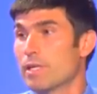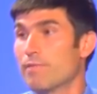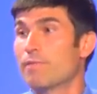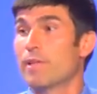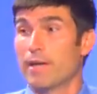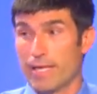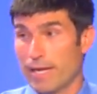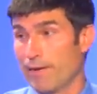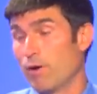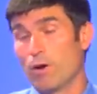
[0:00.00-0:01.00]
And, if, and
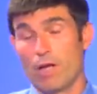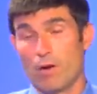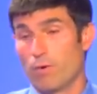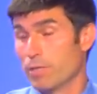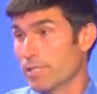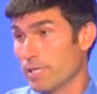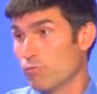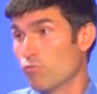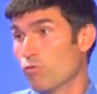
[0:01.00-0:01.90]
again, I've, I've always said,